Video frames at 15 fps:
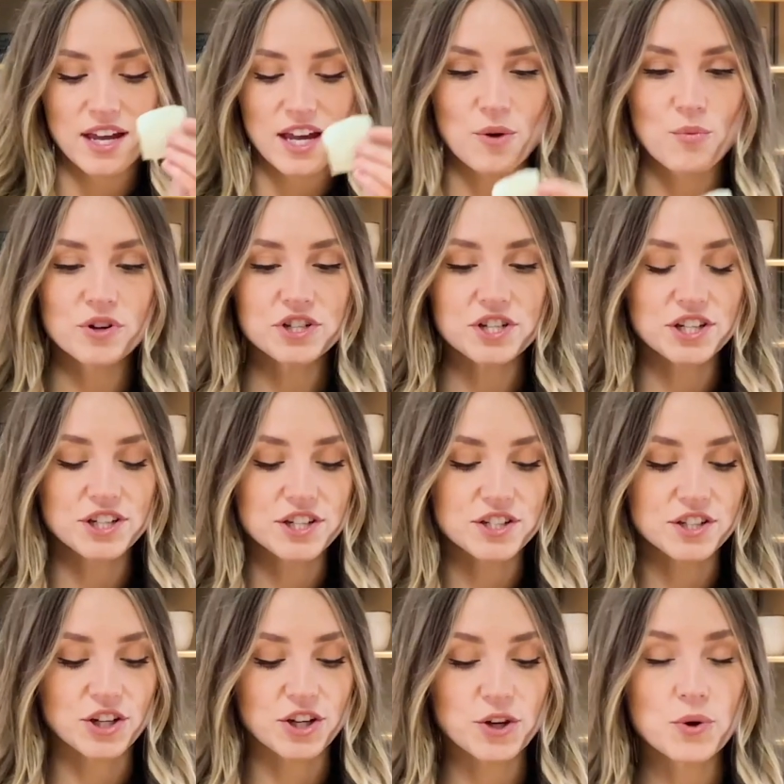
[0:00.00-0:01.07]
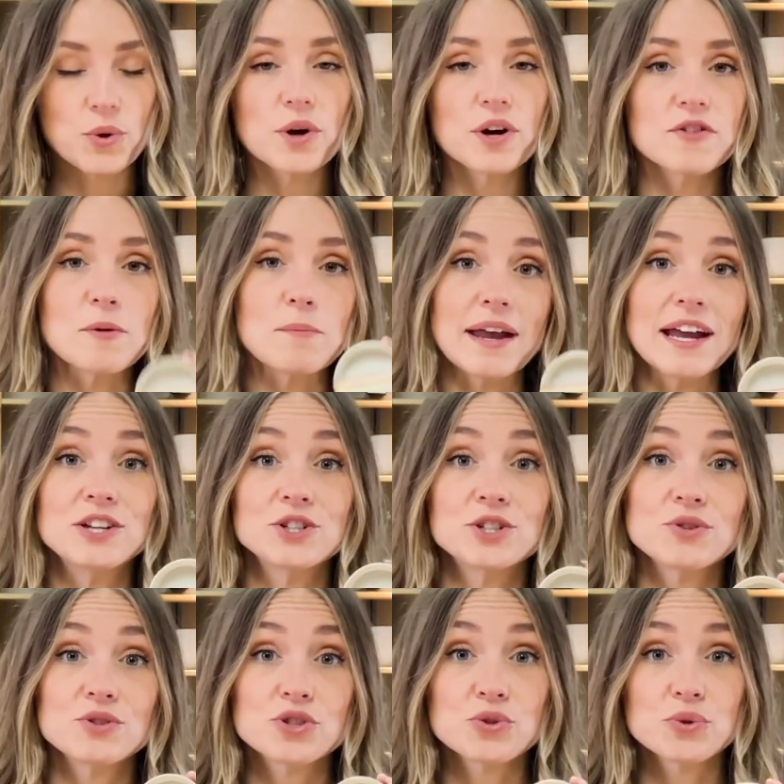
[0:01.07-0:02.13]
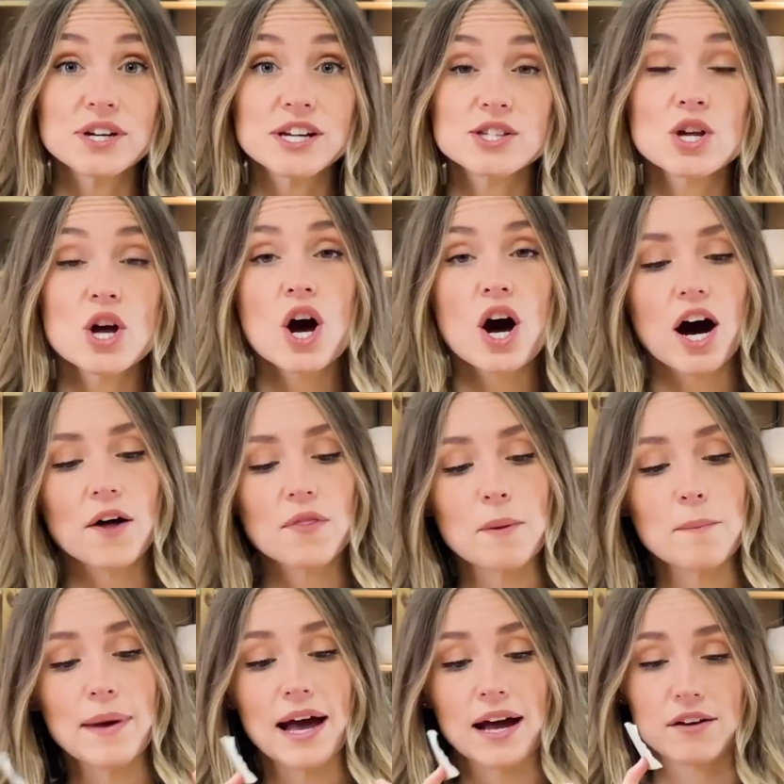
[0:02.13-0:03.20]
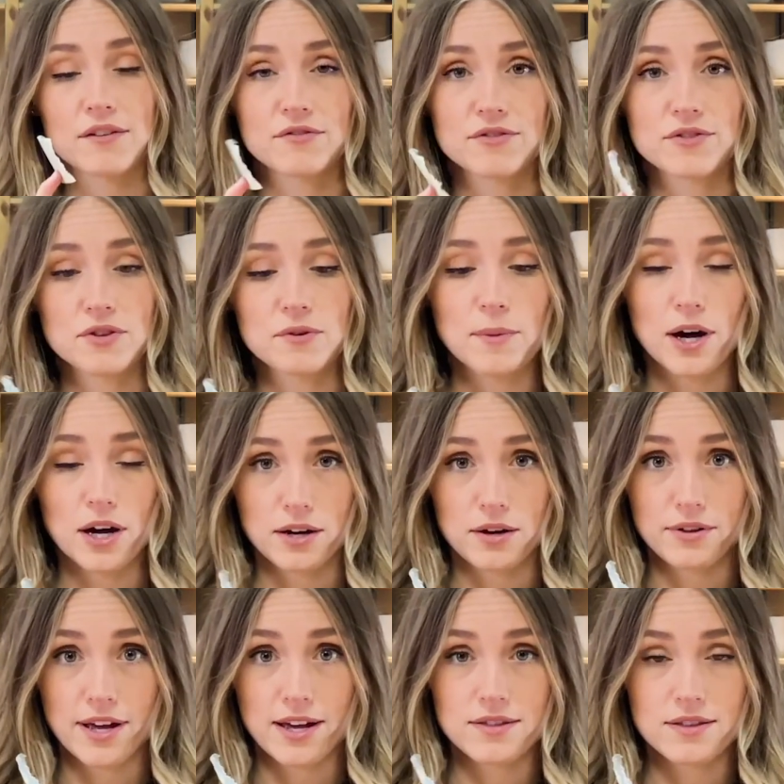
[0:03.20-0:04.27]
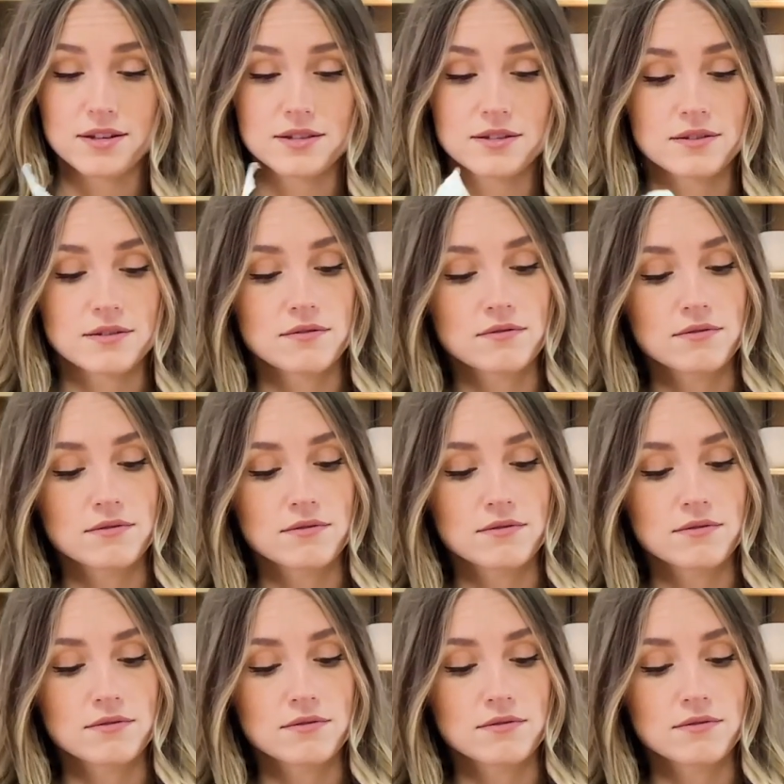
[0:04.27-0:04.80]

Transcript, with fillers: and we're just gonna secure the banjo strings on the back of the body like this.